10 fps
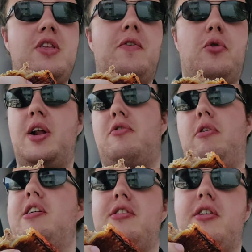for whatever
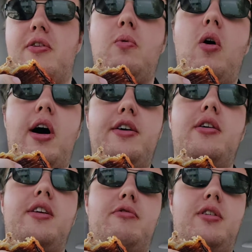reason, I don't know why, the
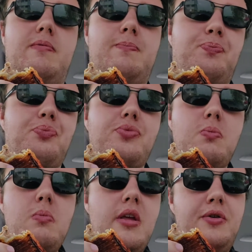only thing really
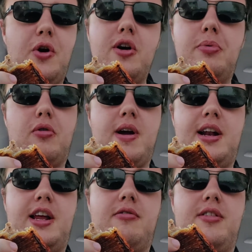notable
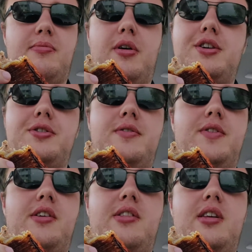around here is Monash
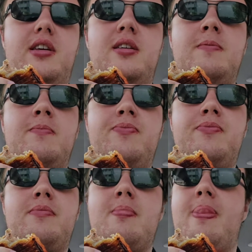University.
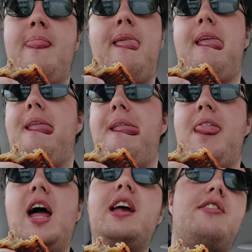
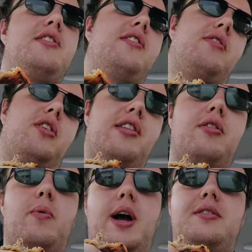I guess it's
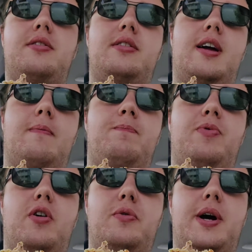on the way to the
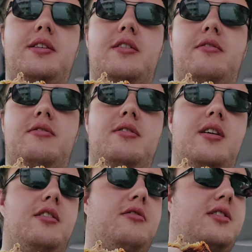
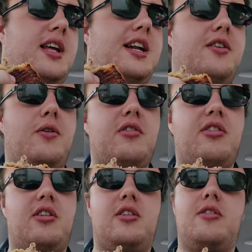Dandenong,
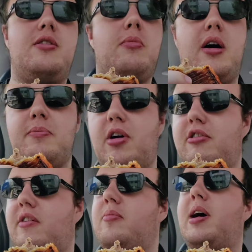so you might
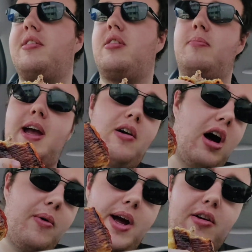travel past it. The main
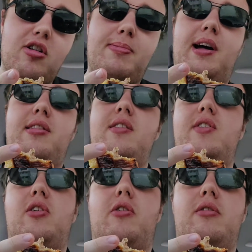highway goes past you if
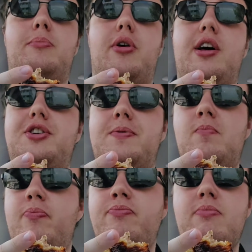you're not going to Monash.
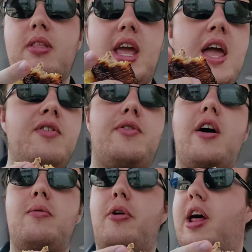Even if you're
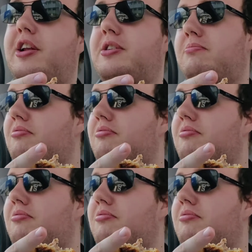on to Monash,